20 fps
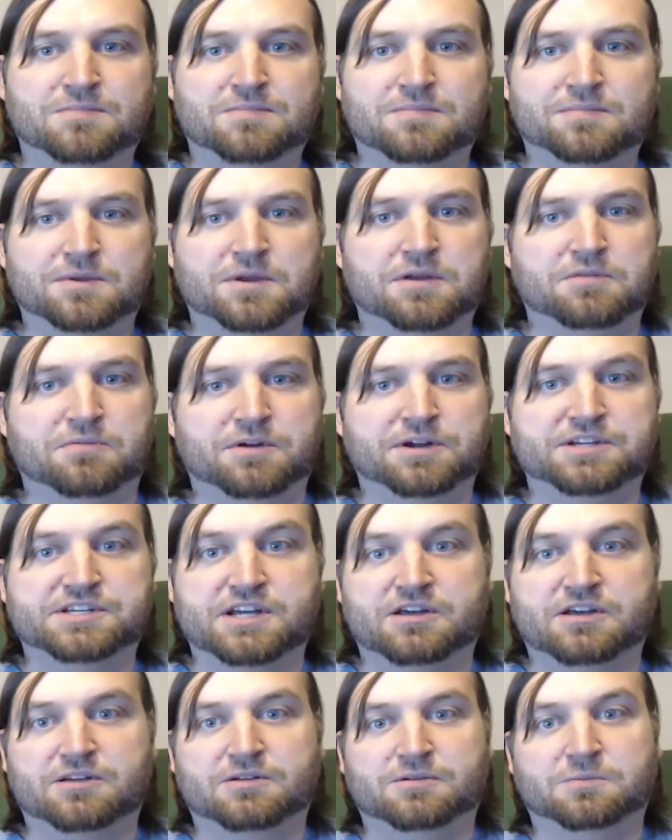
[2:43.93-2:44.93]
in
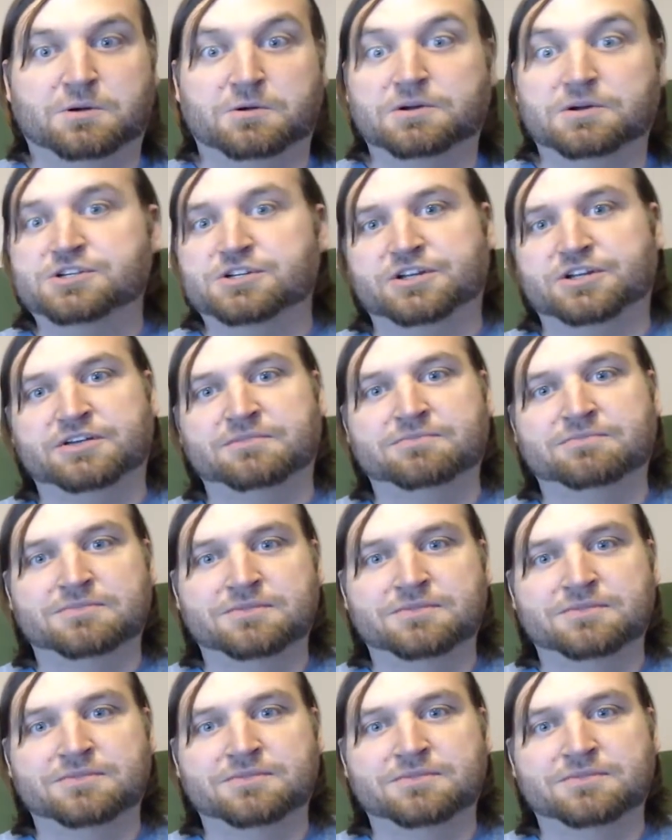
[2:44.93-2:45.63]
retail originally.